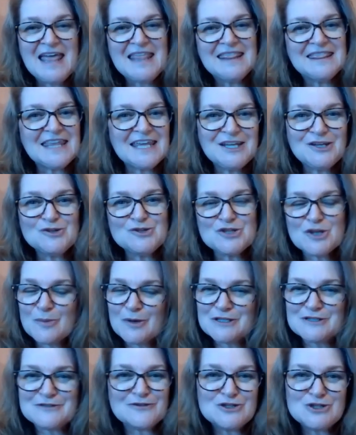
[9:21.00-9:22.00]
Thank you so
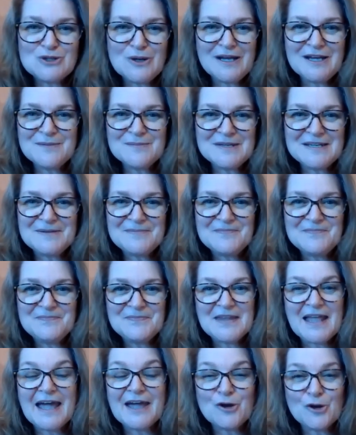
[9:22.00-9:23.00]
much for joining me.
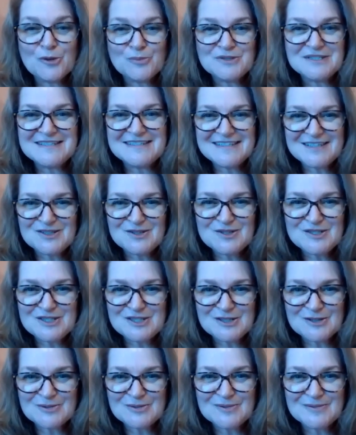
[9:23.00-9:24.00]
I hope to see you
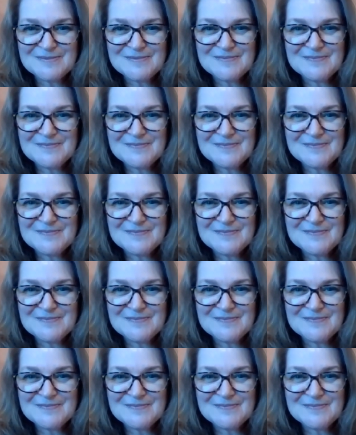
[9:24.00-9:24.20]
soon.